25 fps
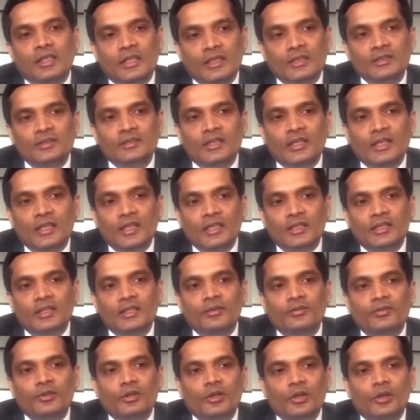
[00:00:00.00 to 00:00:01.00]
of course,
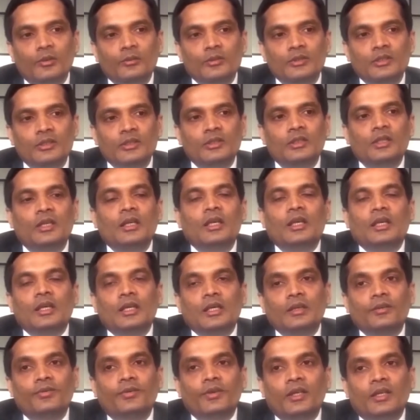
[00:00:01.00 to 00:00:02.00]
this is not to say that you
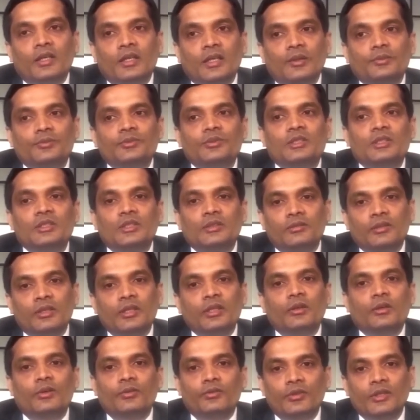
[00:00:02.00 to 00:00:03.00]
should not treat
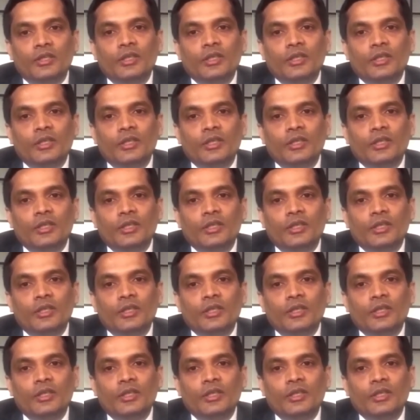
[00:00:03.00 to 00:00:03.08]
osteoporosis.